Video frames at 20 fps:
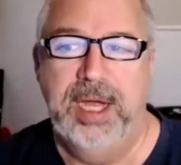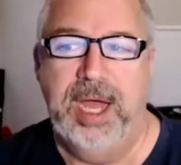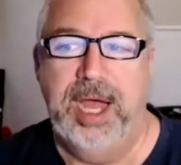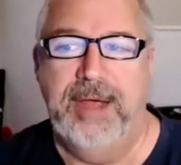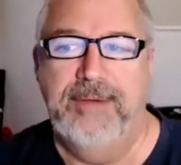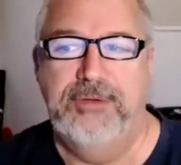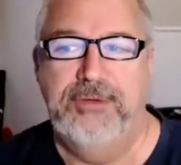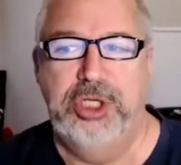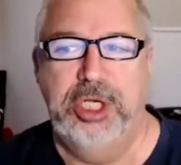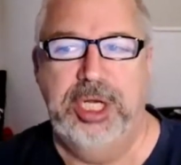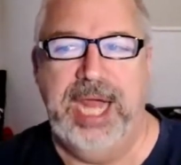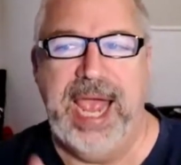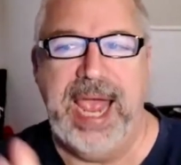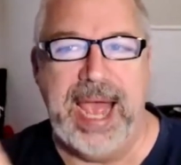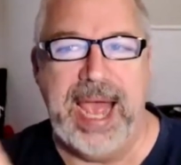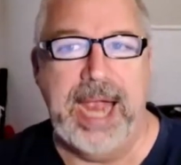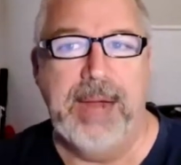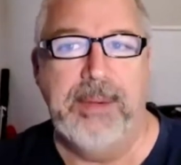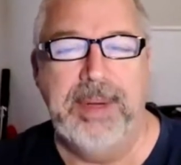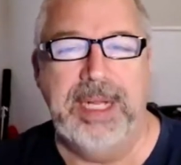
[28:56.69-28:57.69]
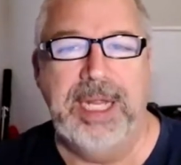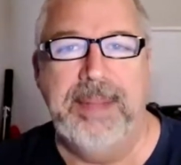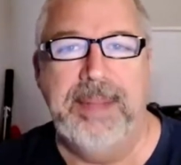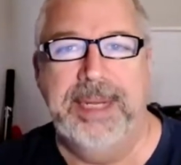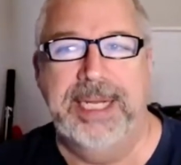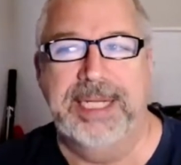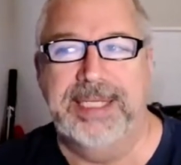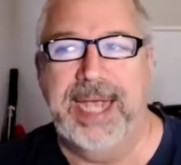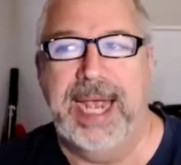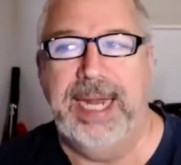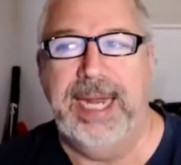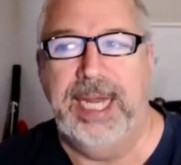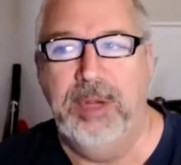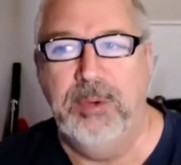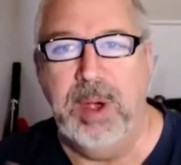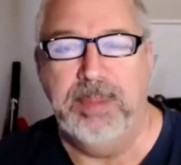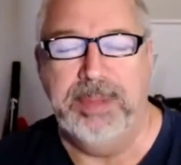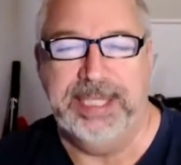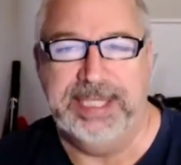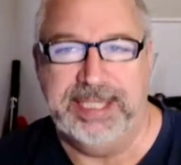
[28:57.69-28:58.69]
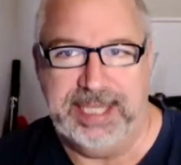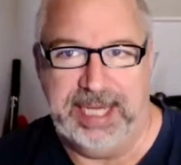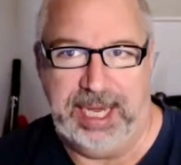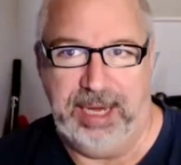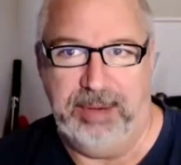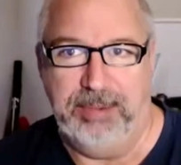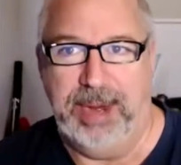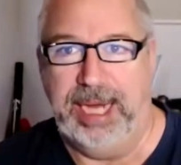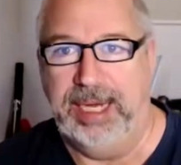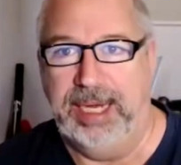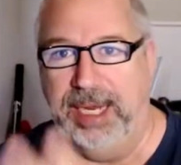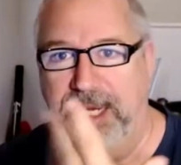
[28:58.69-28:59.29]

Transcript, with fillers: of should AI really be deciding what we see, right?